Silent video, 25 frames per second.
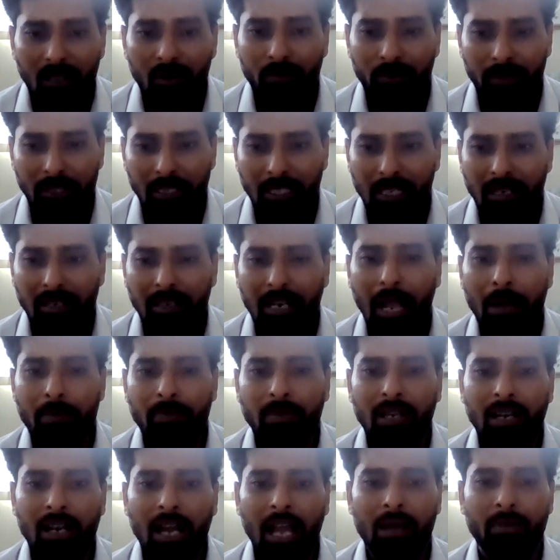with the type
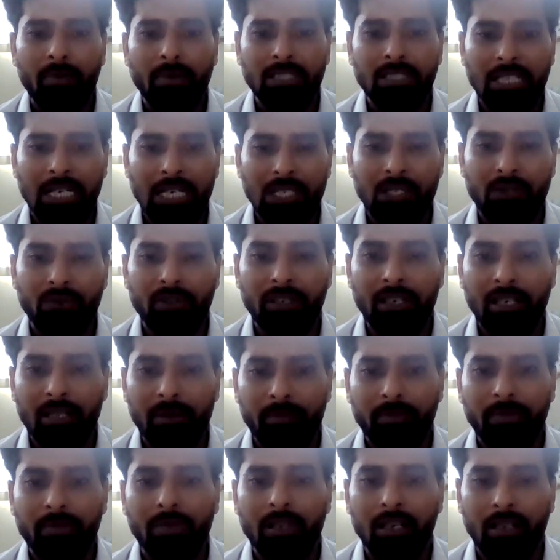of
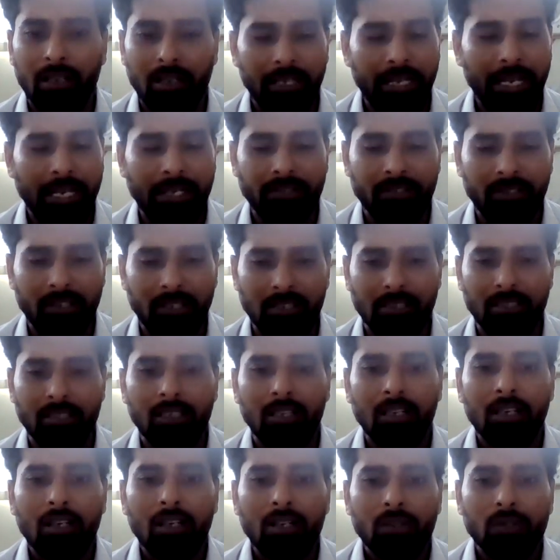hypersensitivity reactions.
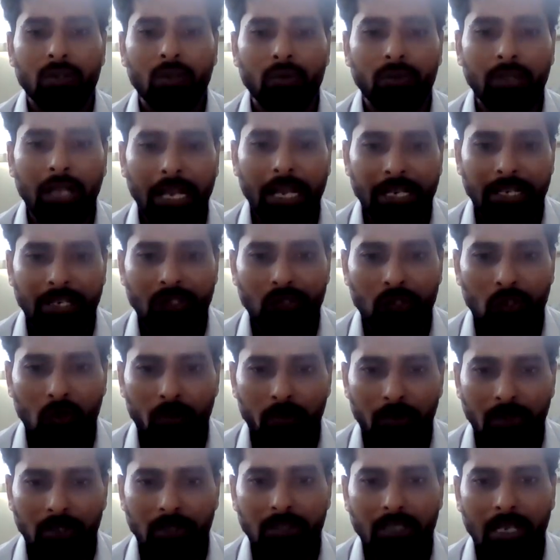So thank you so
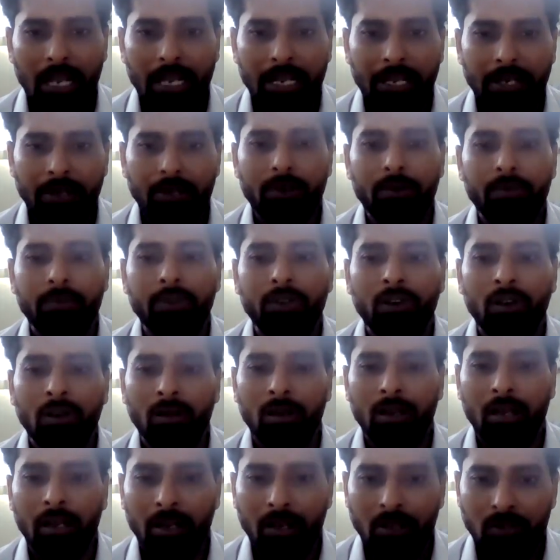much. I hope you
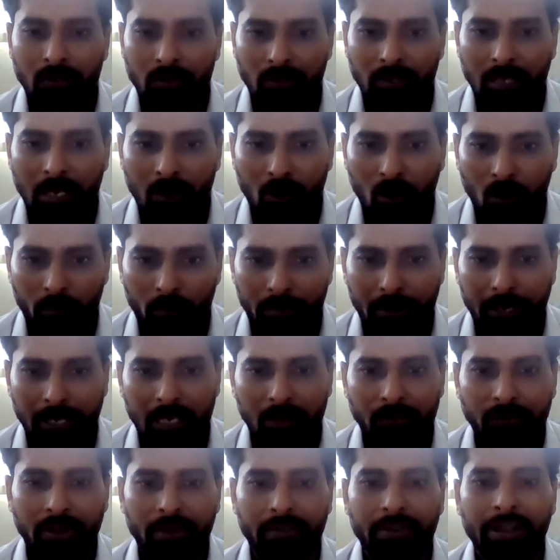understood the topic.
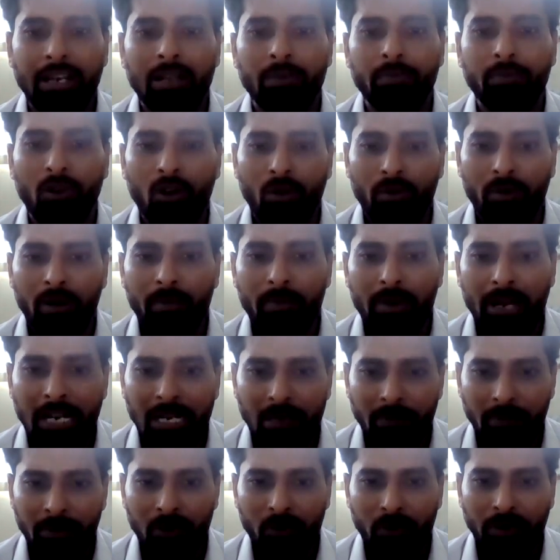If you have any problem,
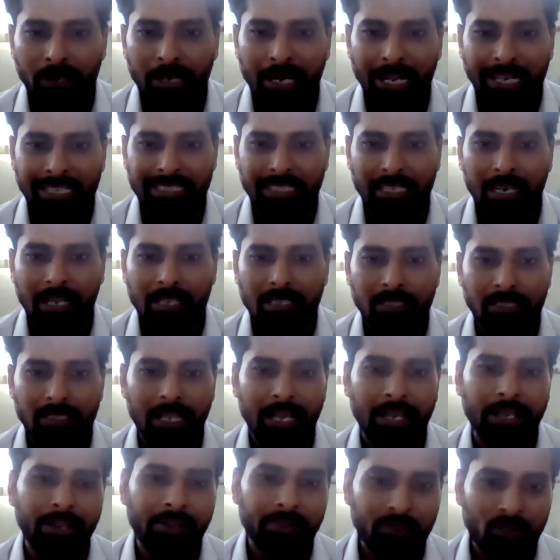let me know in next class.
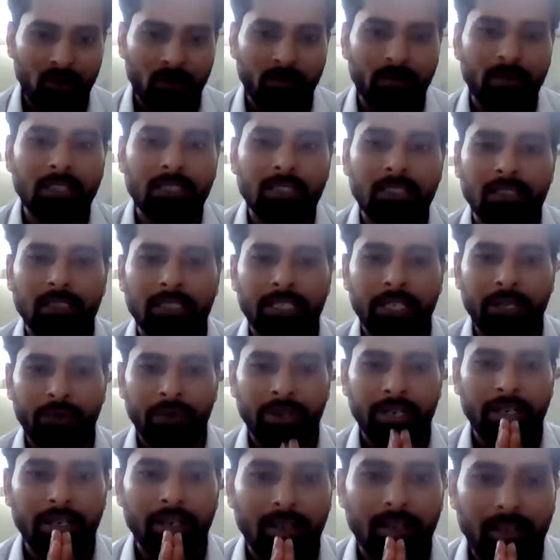Thank you so much. See you
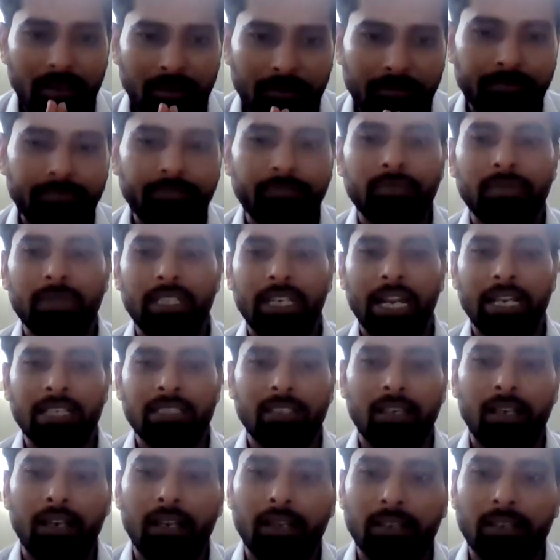in next